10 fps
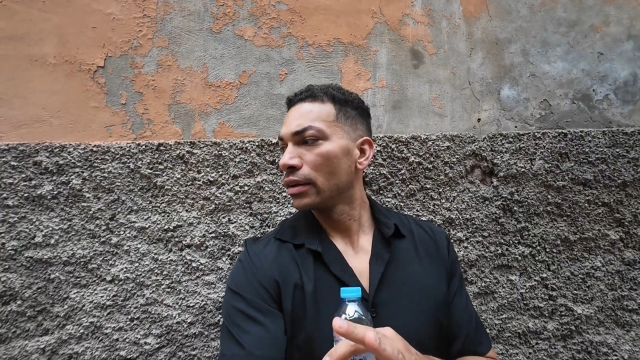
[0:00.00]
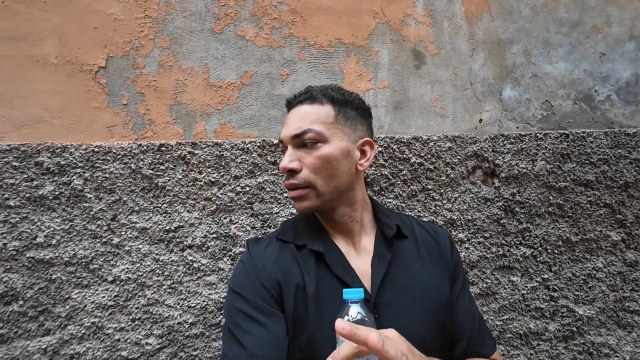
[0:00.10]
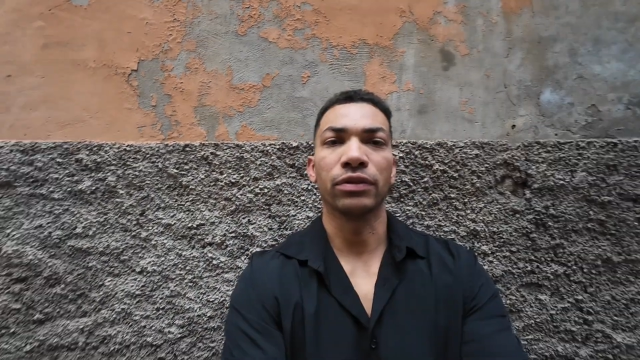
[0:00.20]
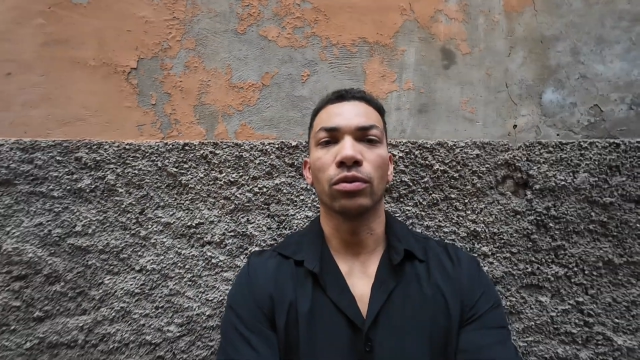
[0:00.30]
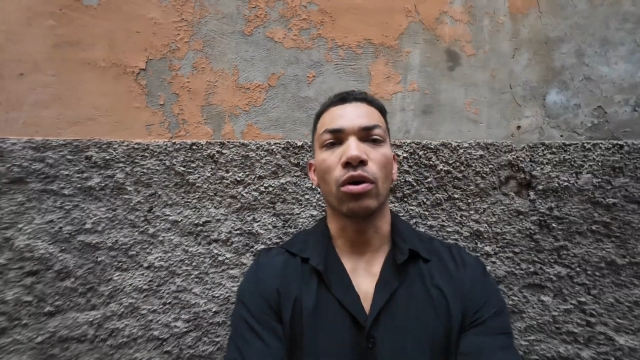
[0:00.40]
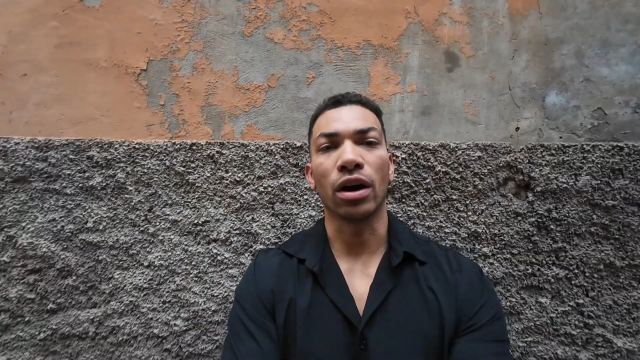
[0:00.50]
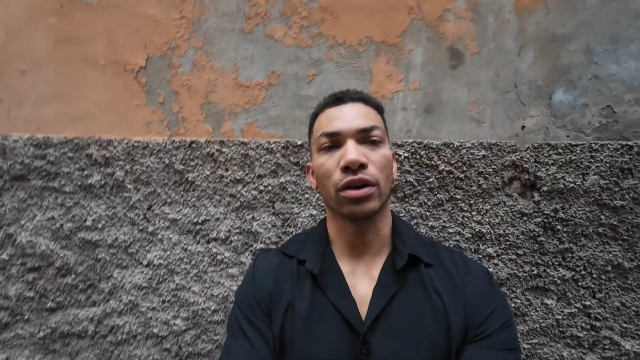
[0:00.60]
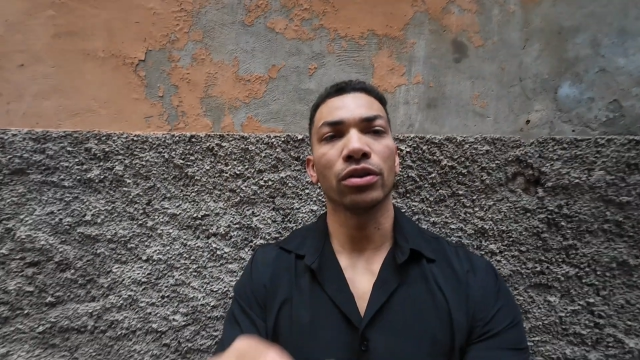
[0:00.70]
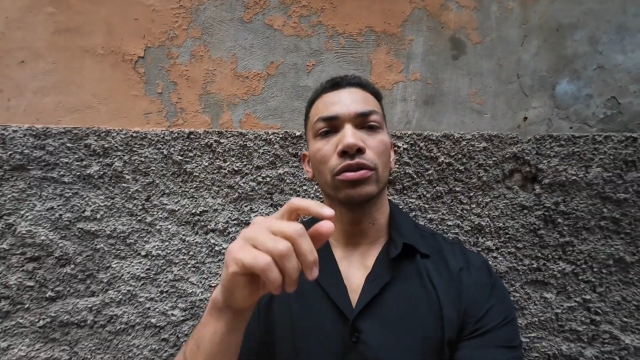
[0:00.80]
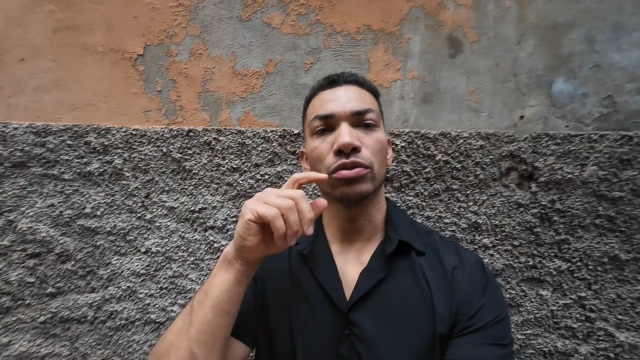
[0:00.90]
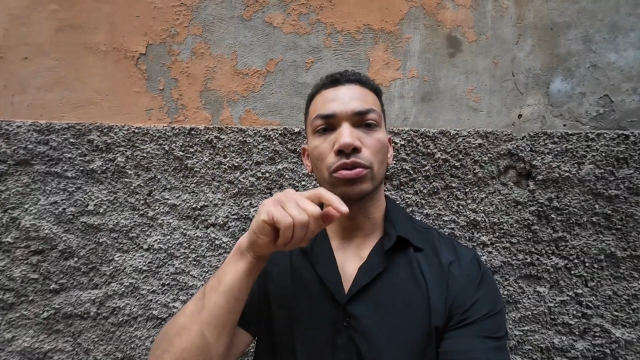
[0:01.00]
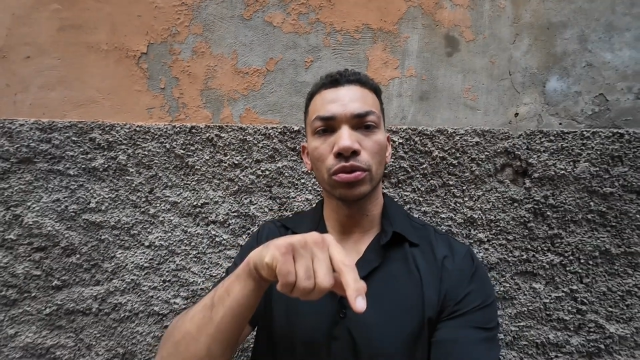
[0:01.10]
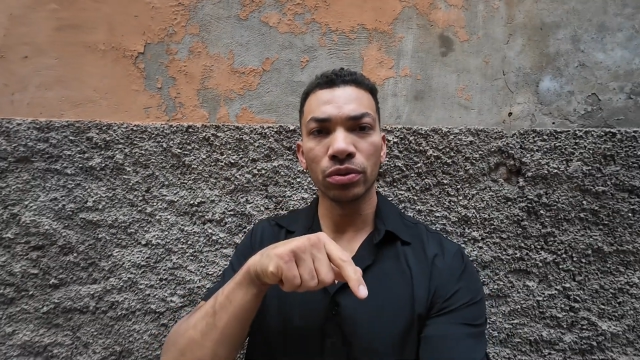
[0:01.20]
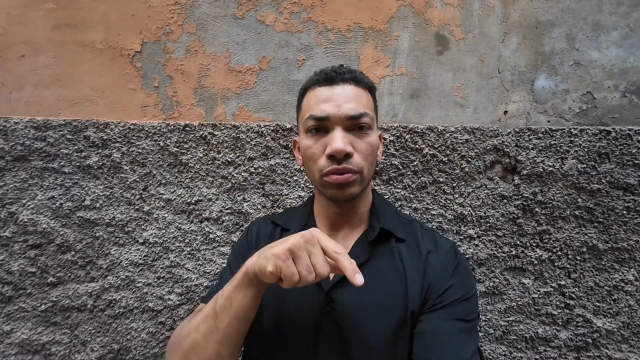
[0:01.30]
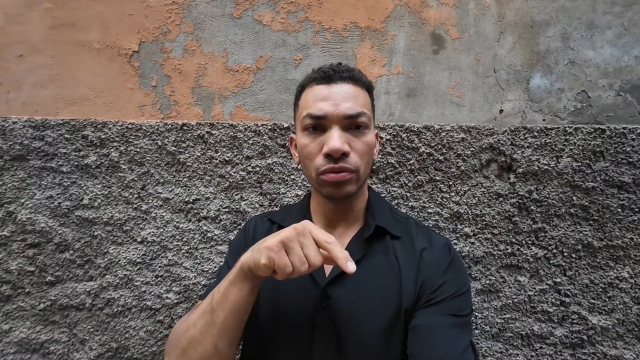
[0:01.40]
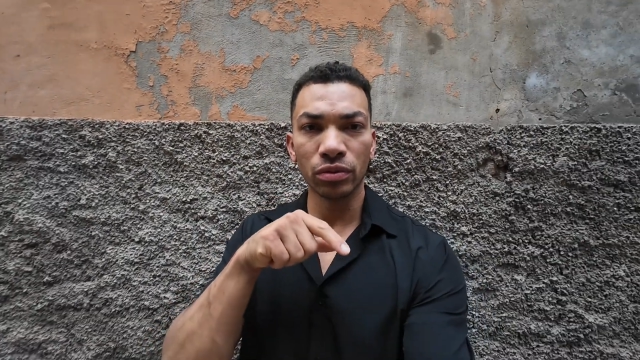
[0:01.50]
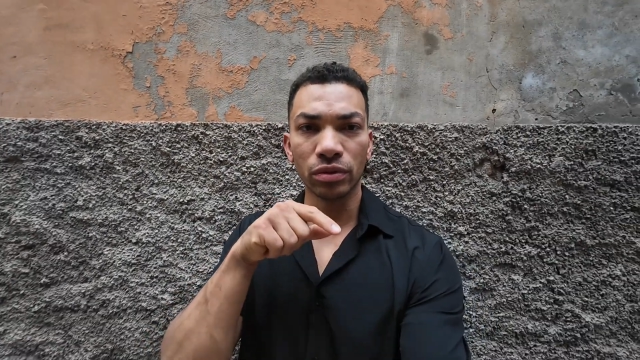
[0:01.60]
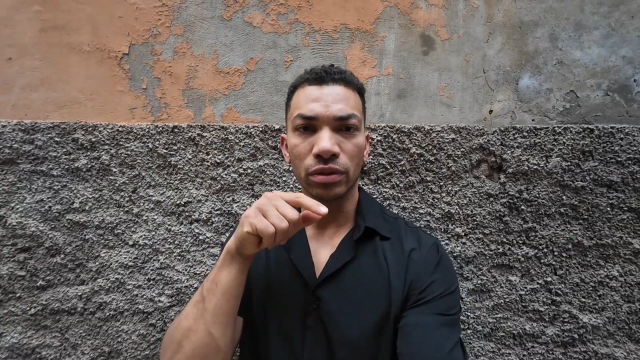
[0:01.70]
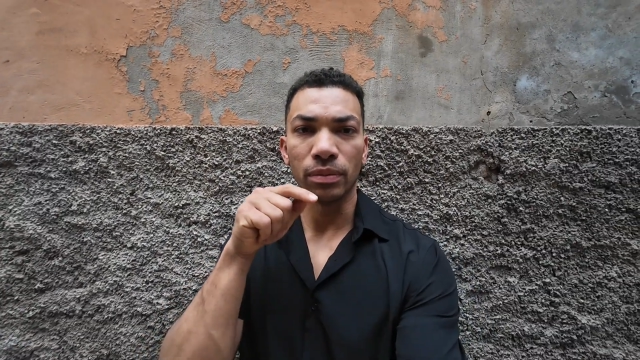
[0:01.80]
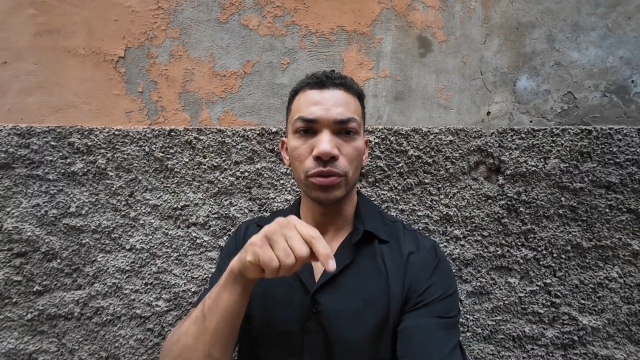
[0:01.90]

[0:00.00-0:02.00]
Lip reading: have to walk through the